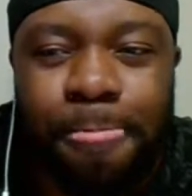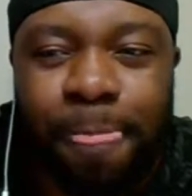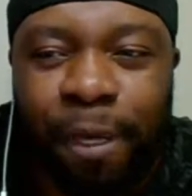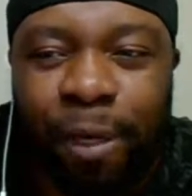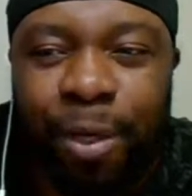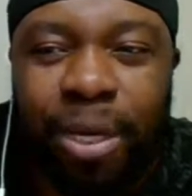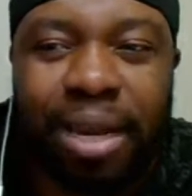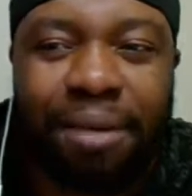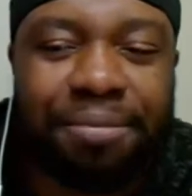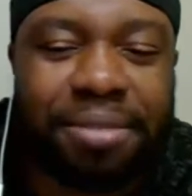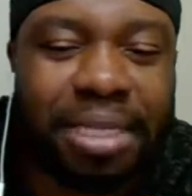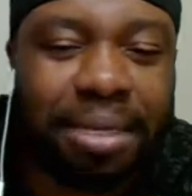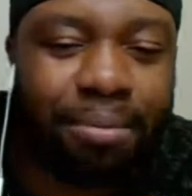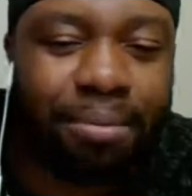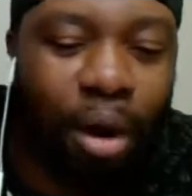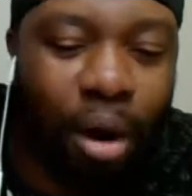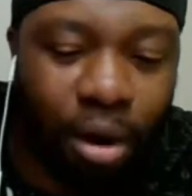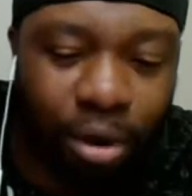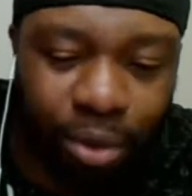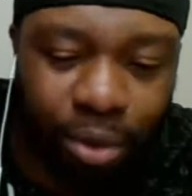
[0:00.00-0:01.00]
You have Tim
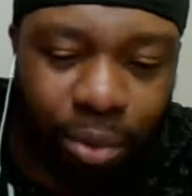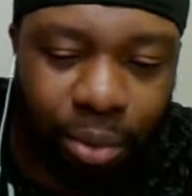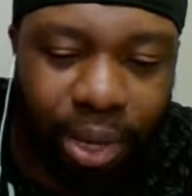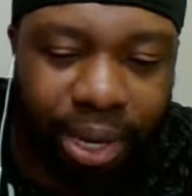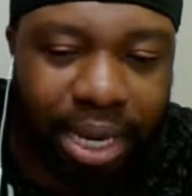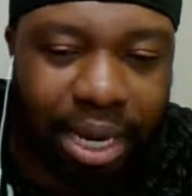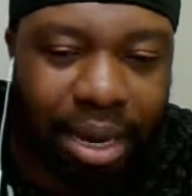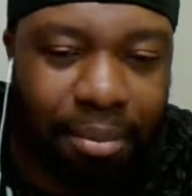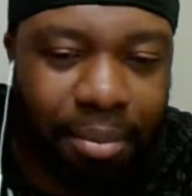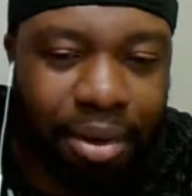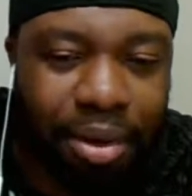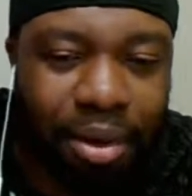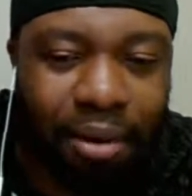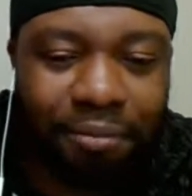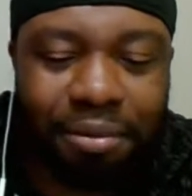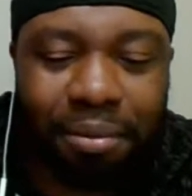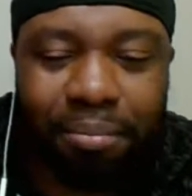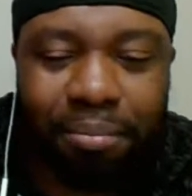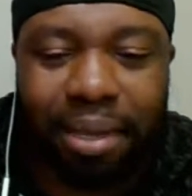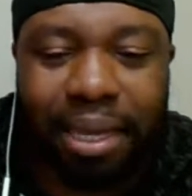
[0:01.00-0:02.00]
Hardaway coming
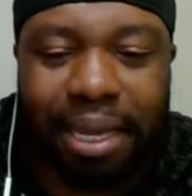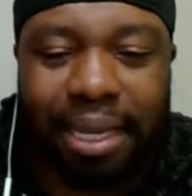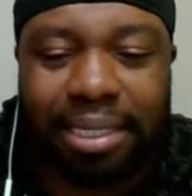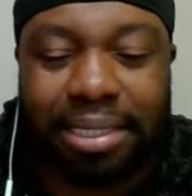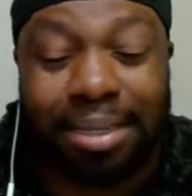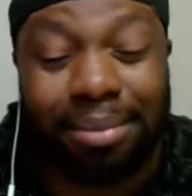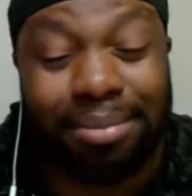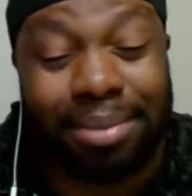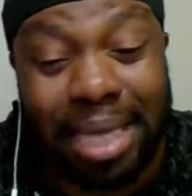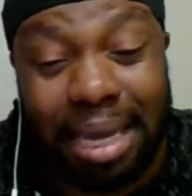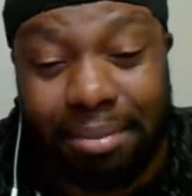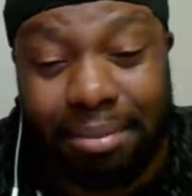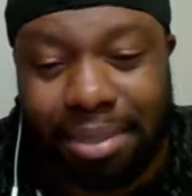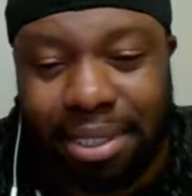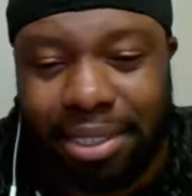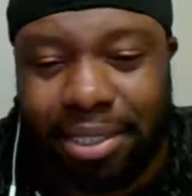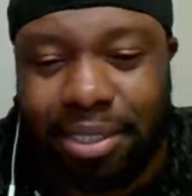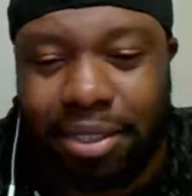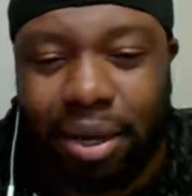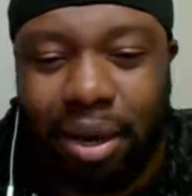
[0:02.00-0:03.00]
off the bench. Sometimes
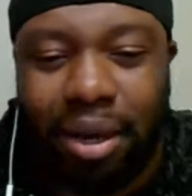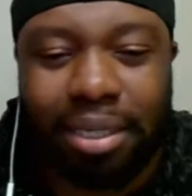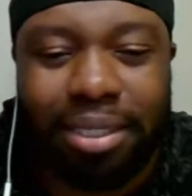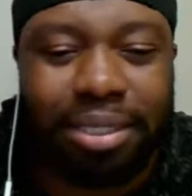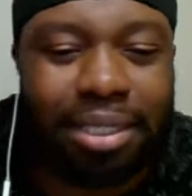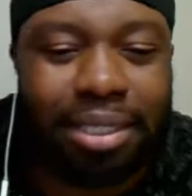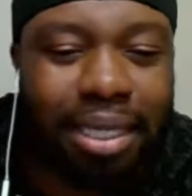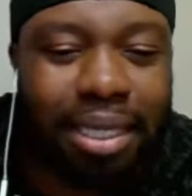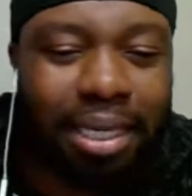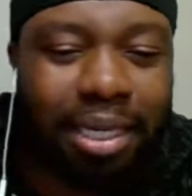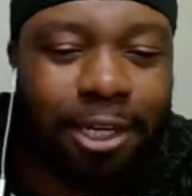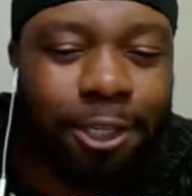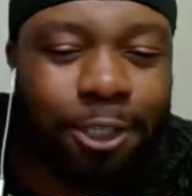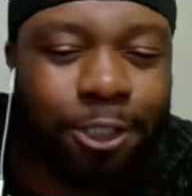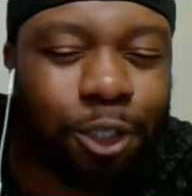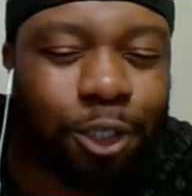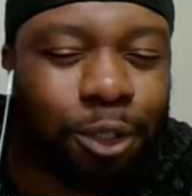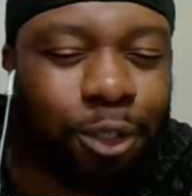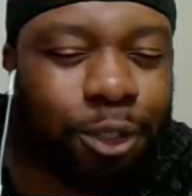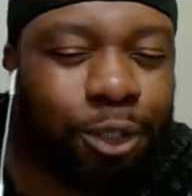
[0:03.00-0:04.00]
he starts.
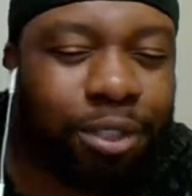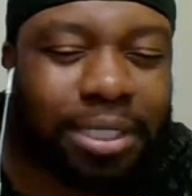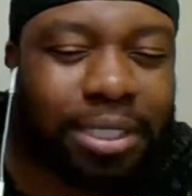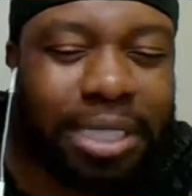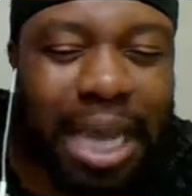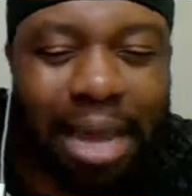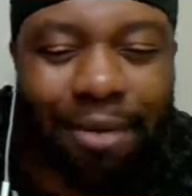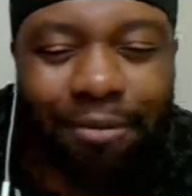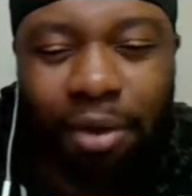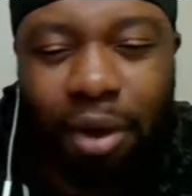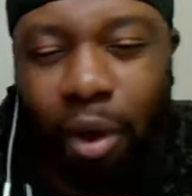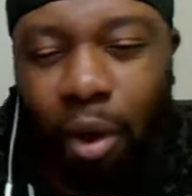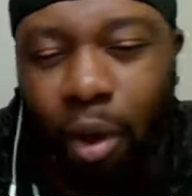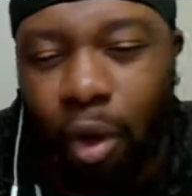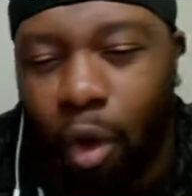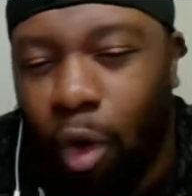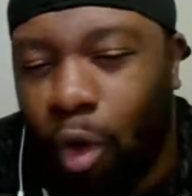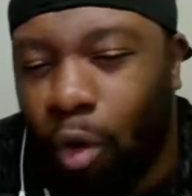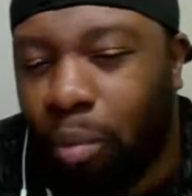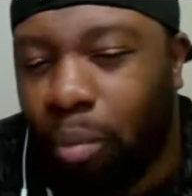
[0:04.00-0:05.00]
So you just have a
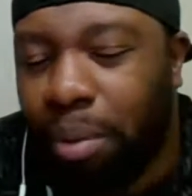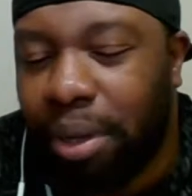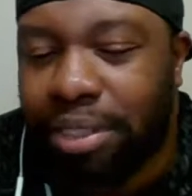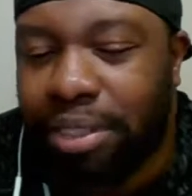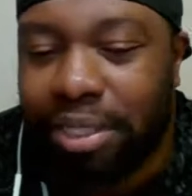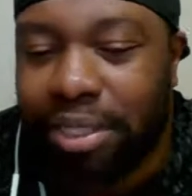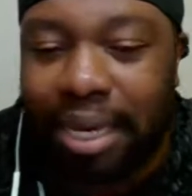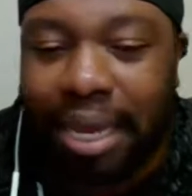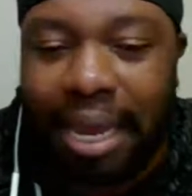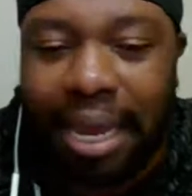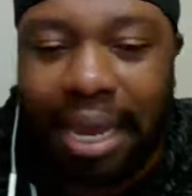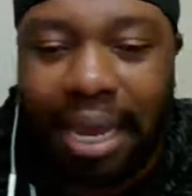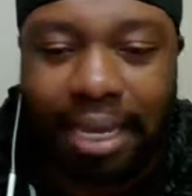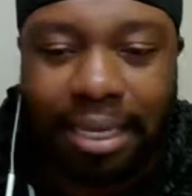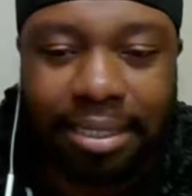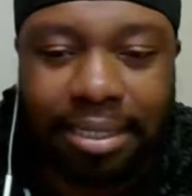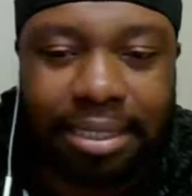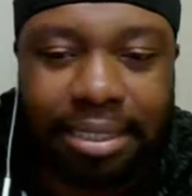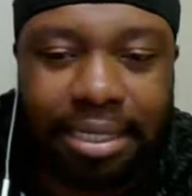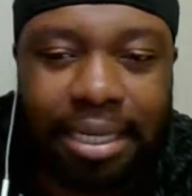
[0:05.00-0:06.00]
whole bunch of
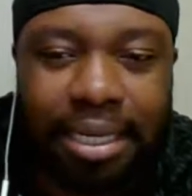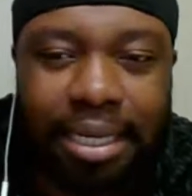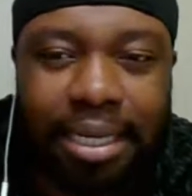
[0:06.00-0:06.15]
guys.